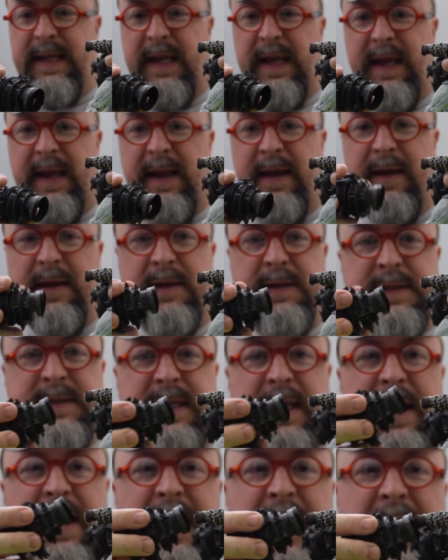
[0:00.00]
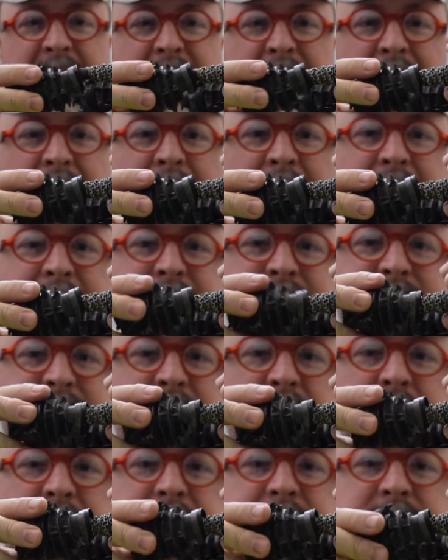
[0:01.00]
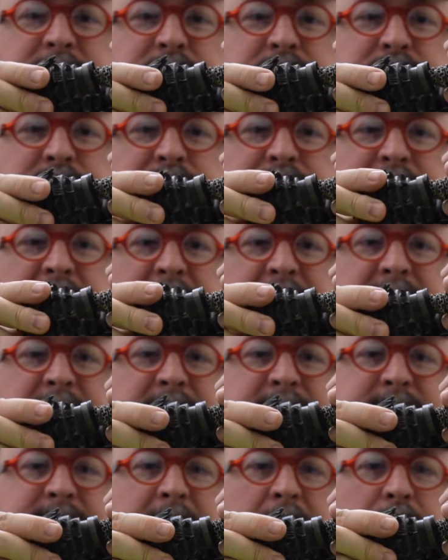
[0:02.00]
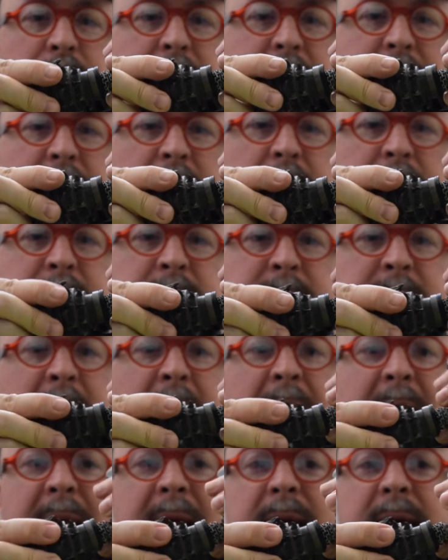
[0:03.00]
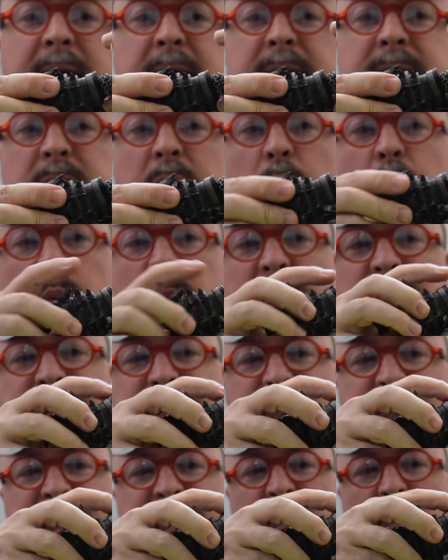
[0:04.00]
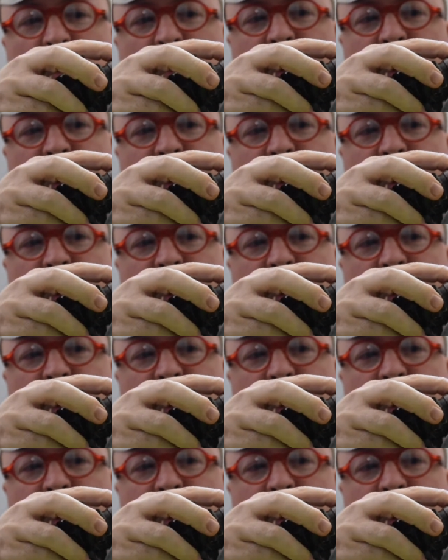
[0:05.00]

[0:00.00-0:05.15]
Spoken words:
hands. So let's check this out here. And even